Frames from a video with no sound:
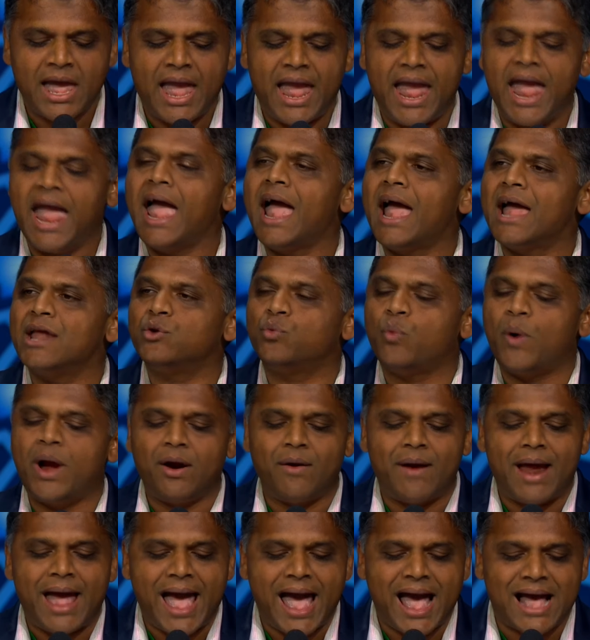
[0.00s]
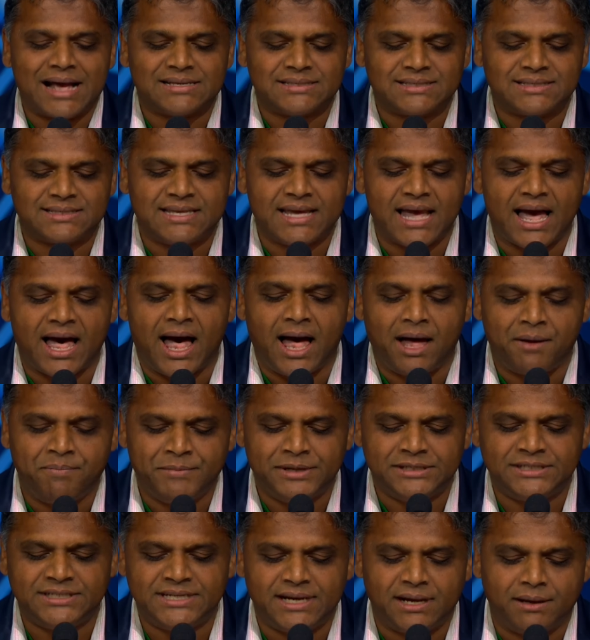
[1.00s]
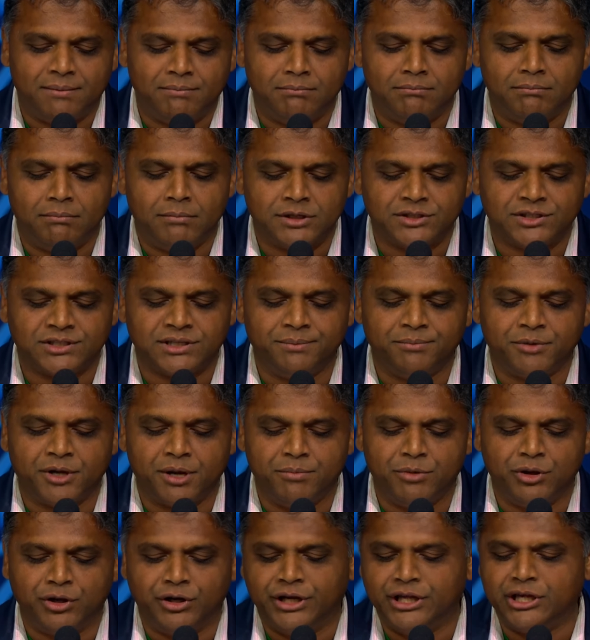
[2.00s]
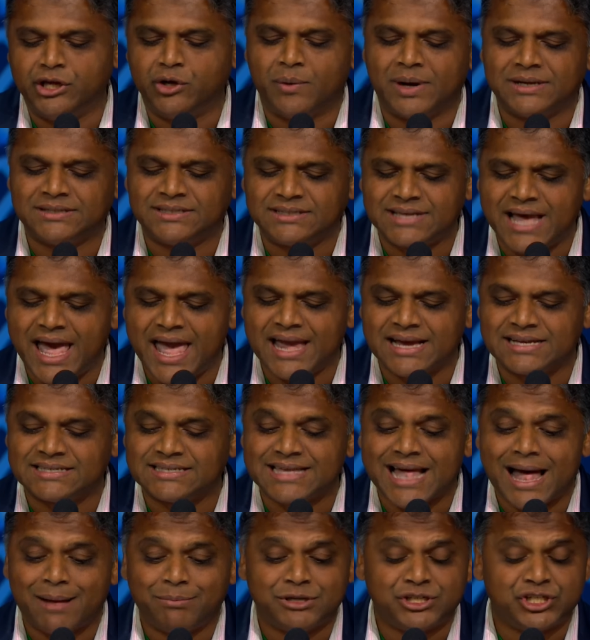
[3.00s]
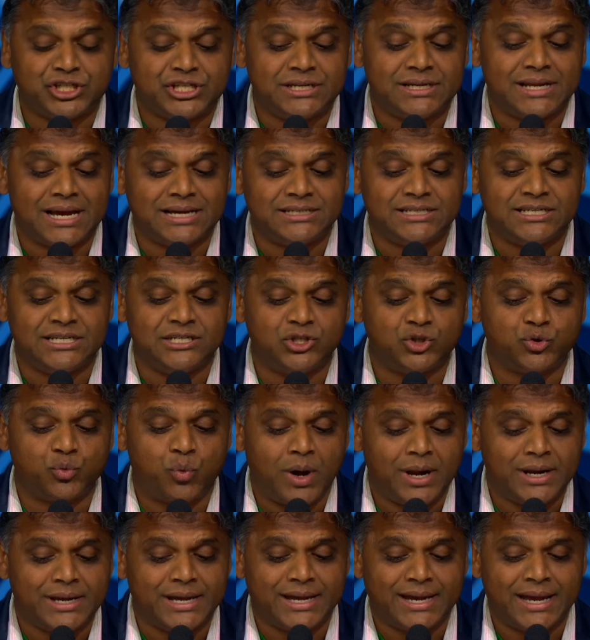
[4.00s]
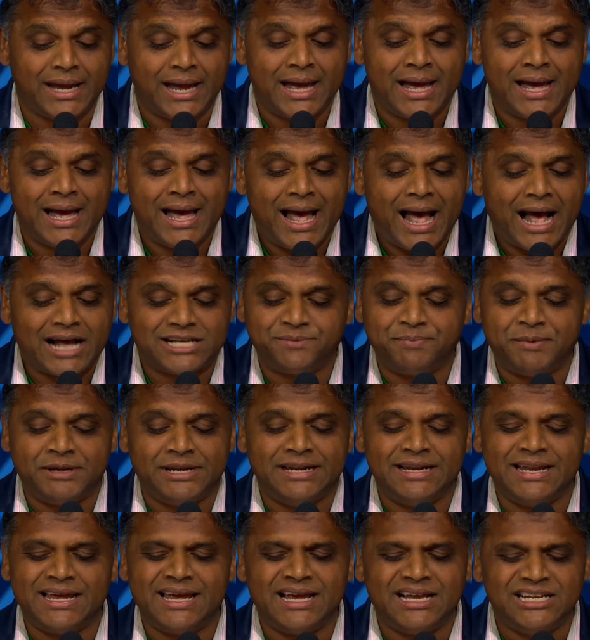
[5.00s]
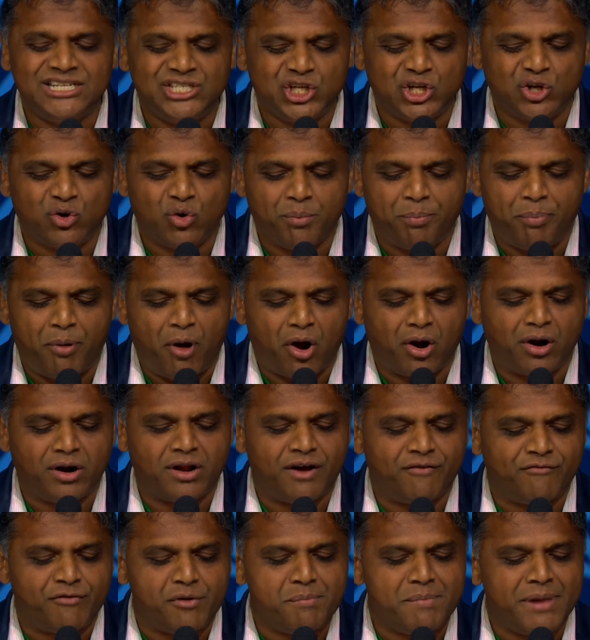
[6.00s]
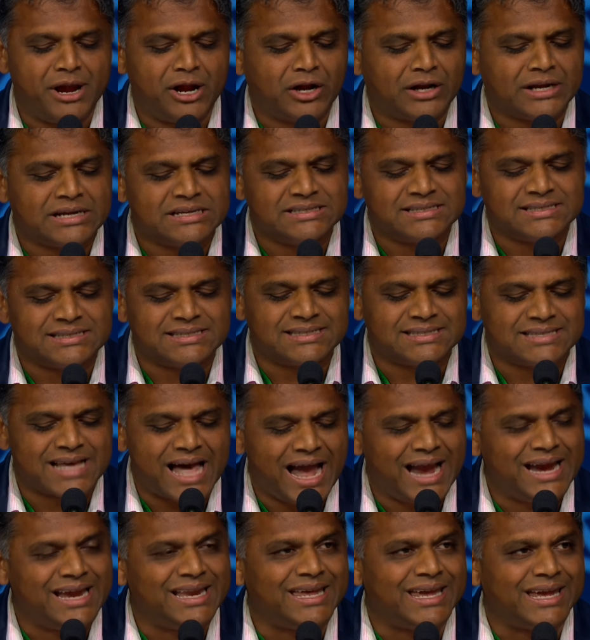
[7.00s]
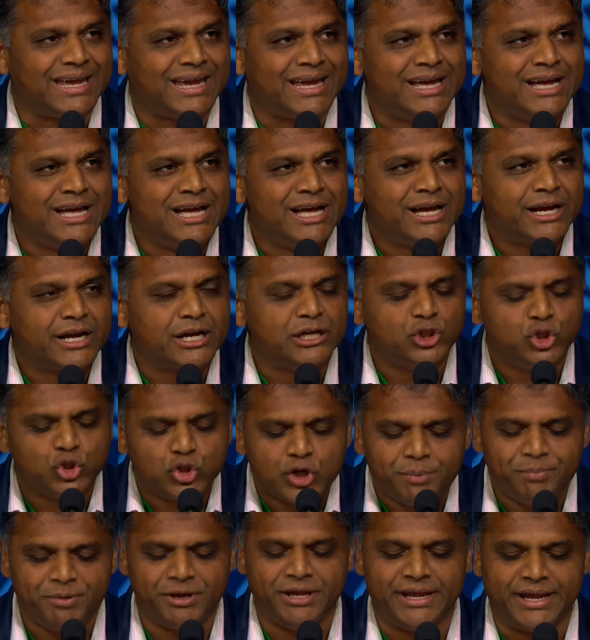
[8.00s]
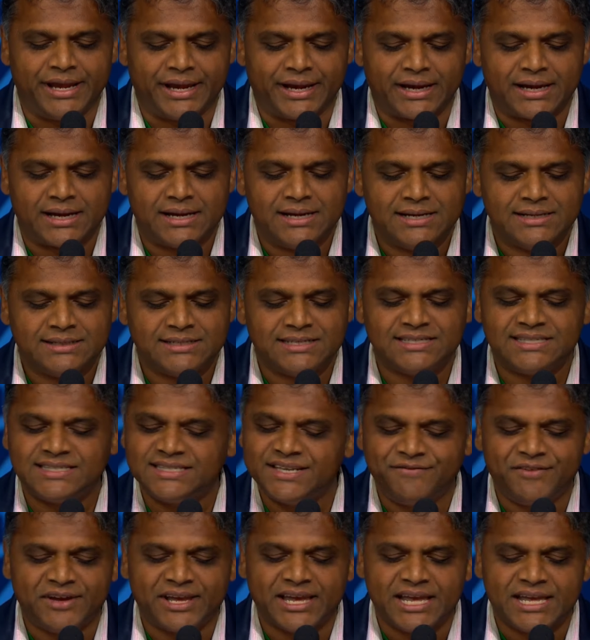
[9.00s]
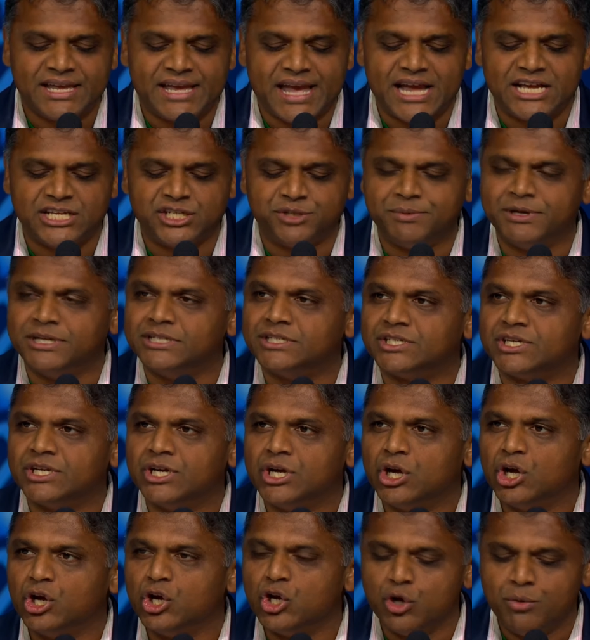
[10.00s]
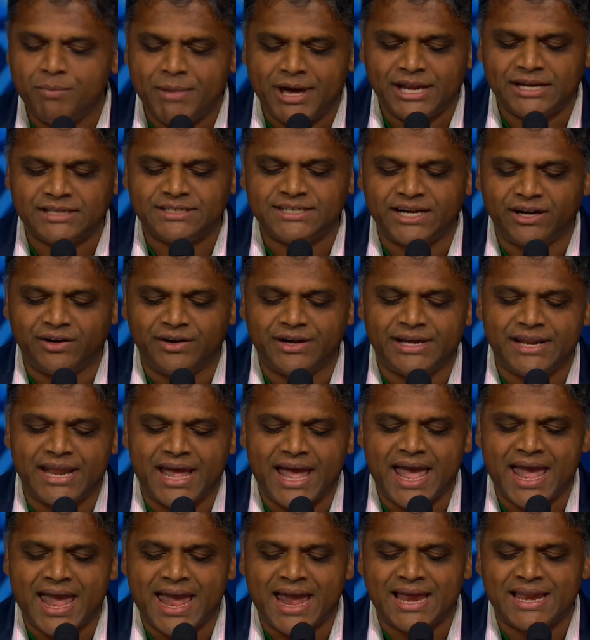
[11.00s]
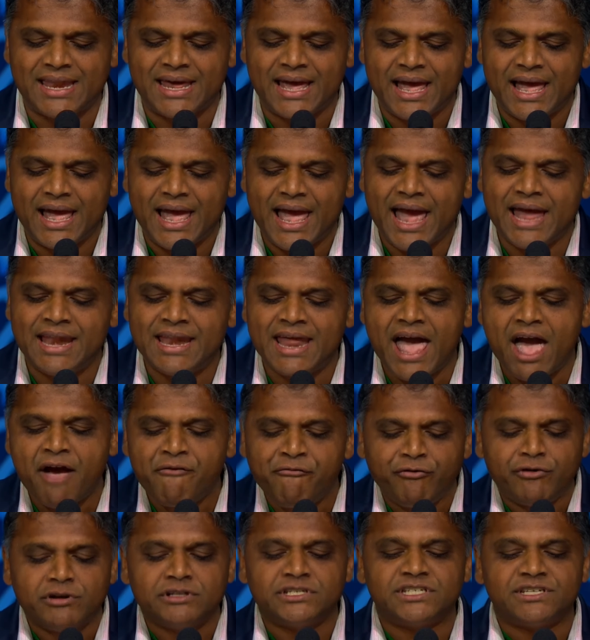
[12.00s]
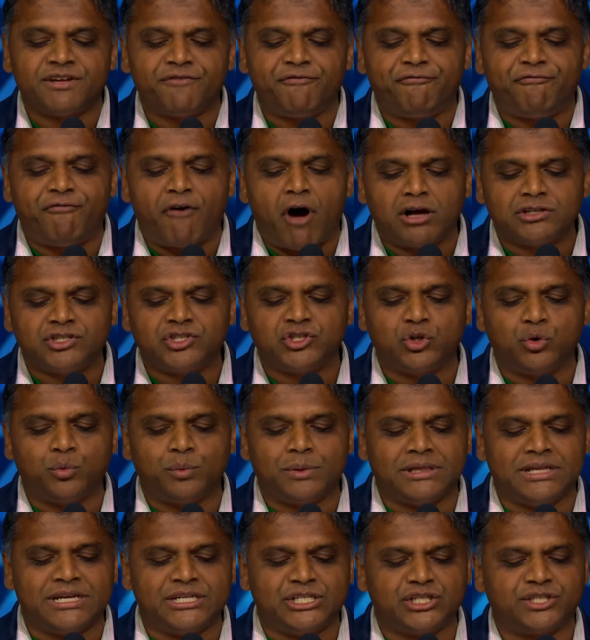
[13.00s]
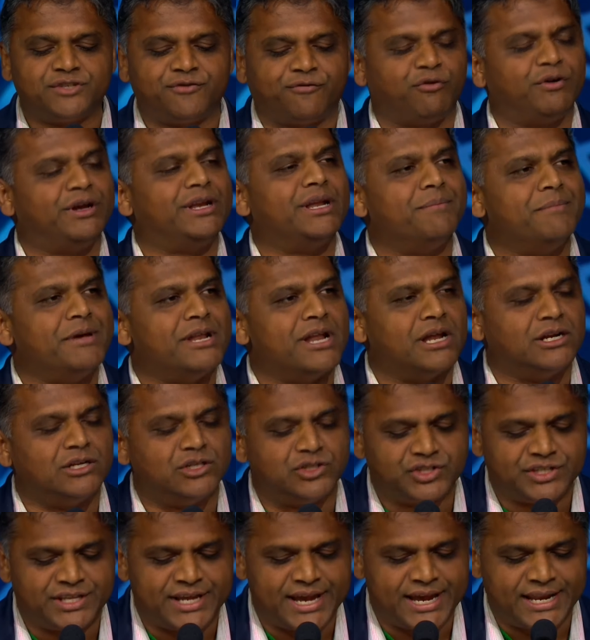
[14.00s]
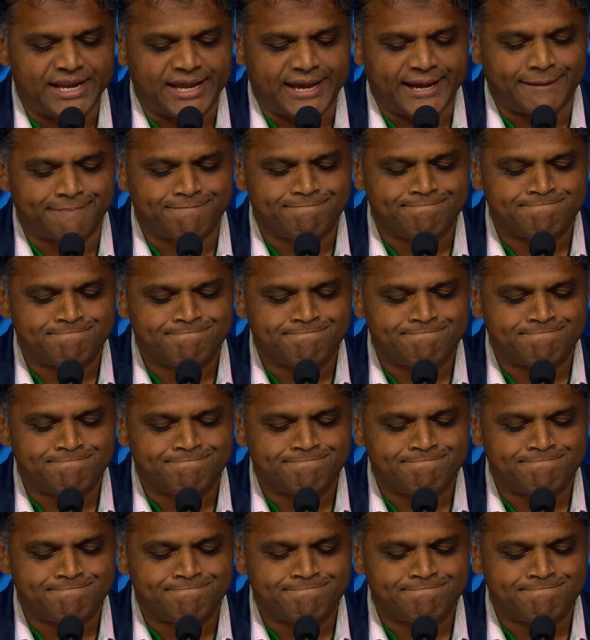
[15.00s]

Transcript: And whereas the Ahmadiyya Muslim Community USA, established in 1920, has been an integral part of American society, contributing to civic engagement, humanitarian aid, and efforts to foster religious freedom and understanding.